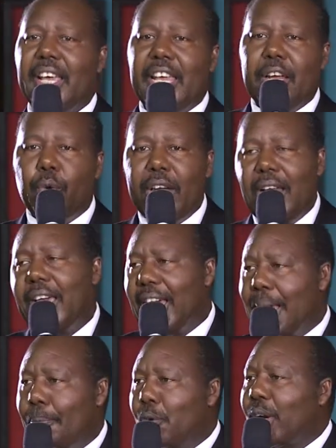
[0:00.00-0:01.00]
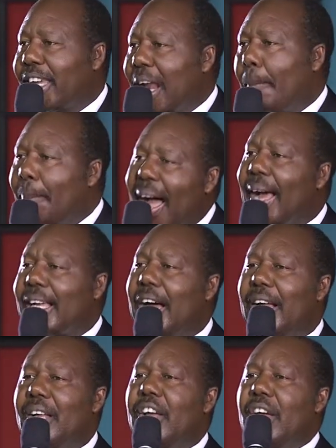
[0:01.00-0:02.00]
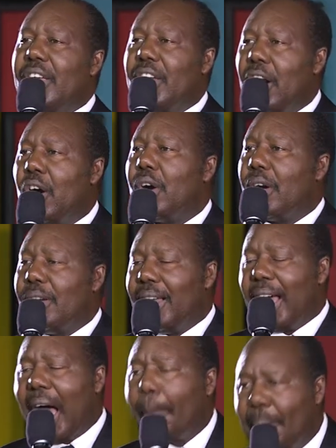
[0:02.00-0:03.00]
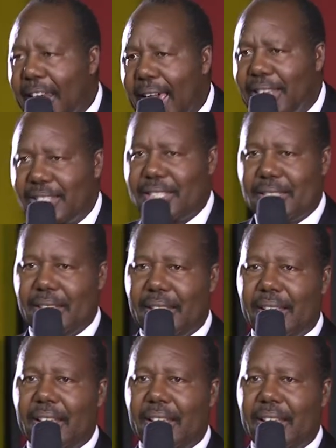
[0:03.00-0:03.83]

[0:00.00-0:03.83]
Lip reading: He will help you get back your happiness.